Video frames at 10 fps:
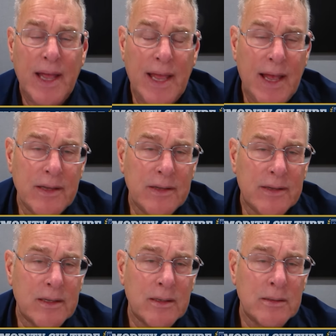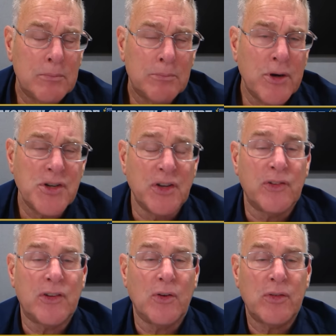and the
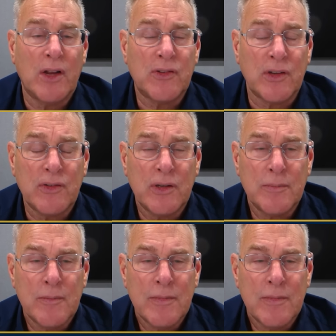Persians don't trust us.